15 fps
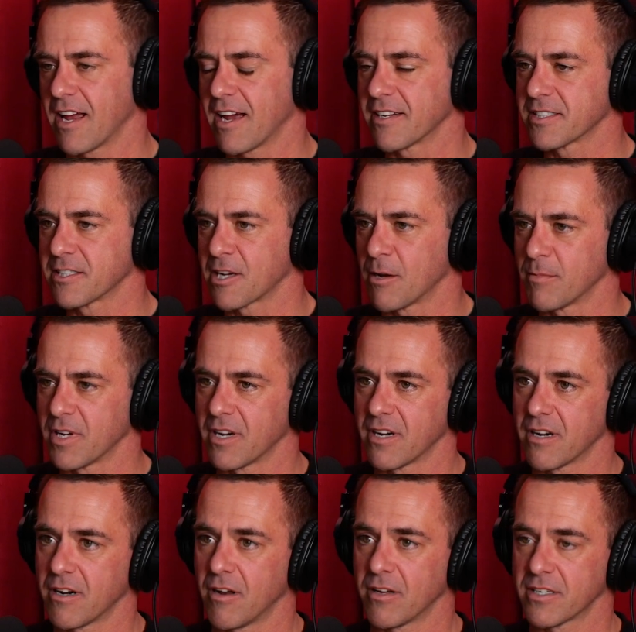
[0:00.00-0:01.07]
has to come
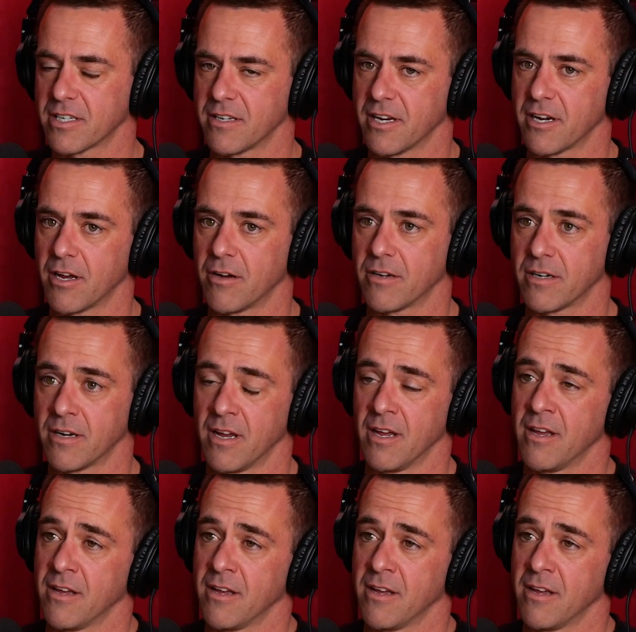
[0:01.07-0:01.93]
in, all, you know,